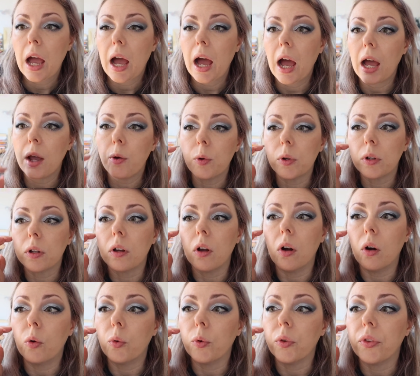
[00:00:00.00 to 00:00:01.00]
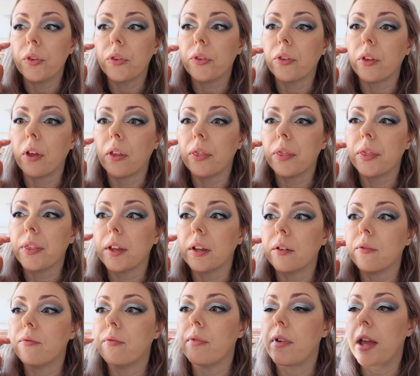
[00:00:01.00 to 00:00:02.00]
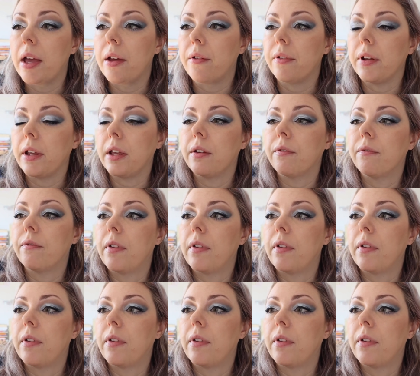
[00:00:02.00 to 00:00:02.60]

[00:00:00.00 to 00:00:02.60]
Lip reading: I will go with something very